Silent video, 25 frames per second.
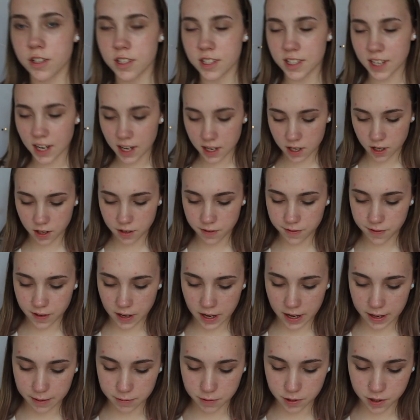start off,
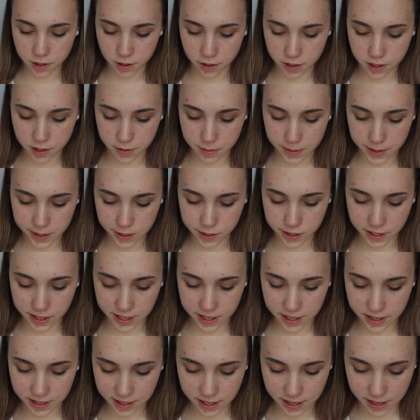I'm just going to be using
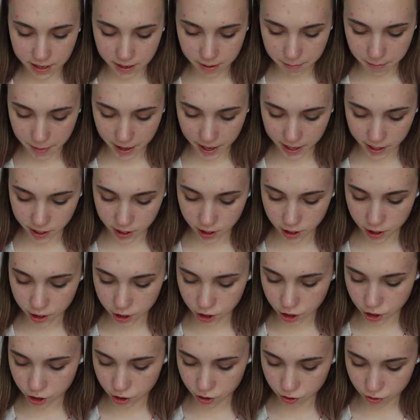the MAC
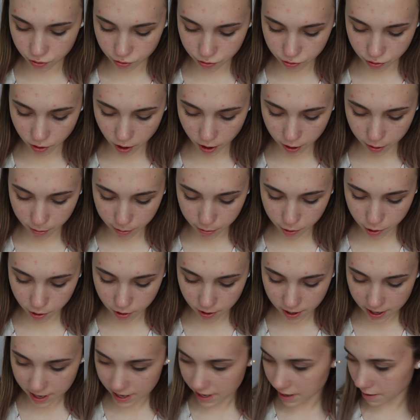Strobe
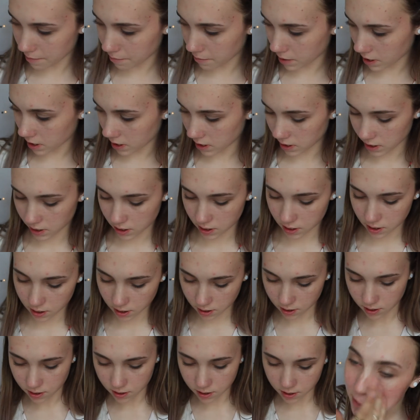Cream.
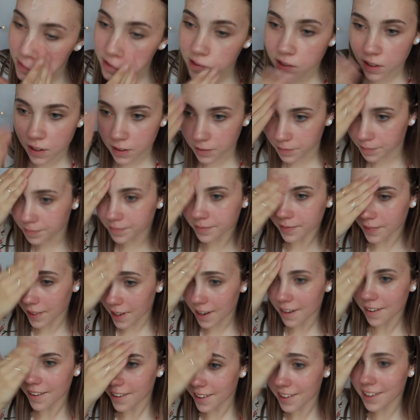So,
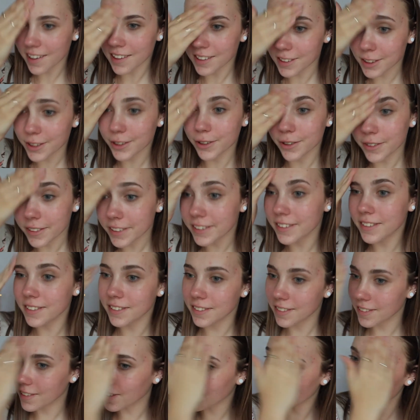how are you guys doing?
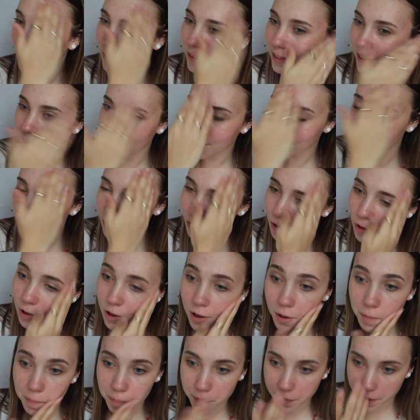Hopefully
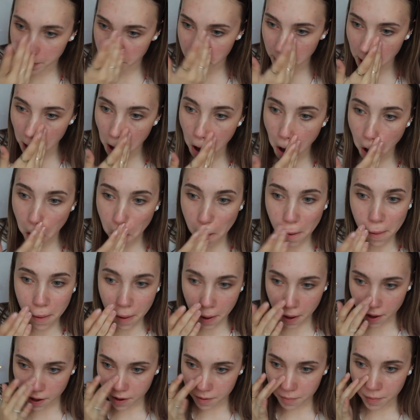for the
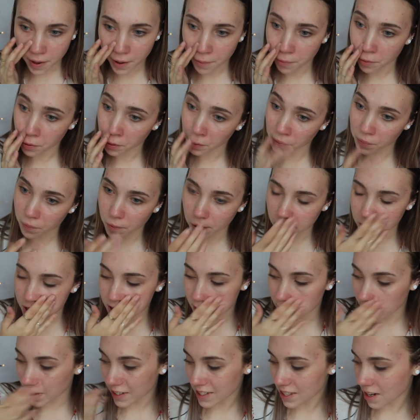people that
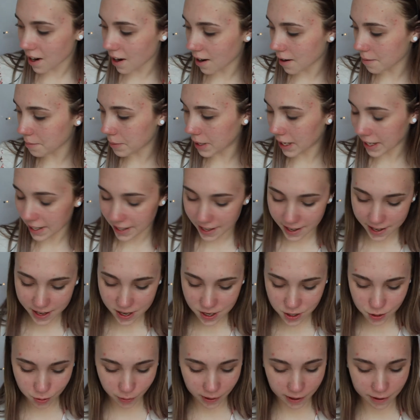watch that are my
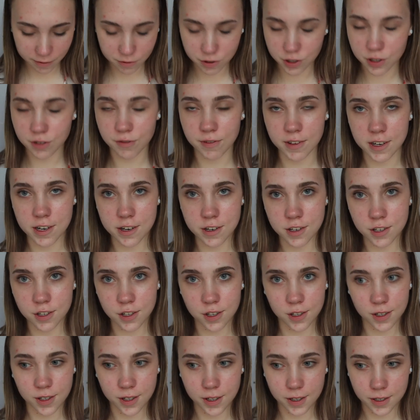age, we have just
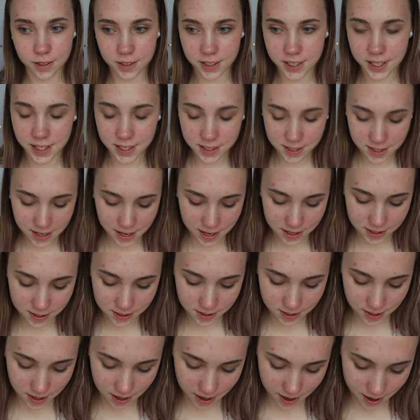finished QCS
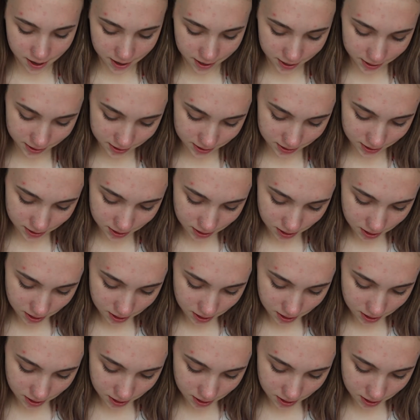test and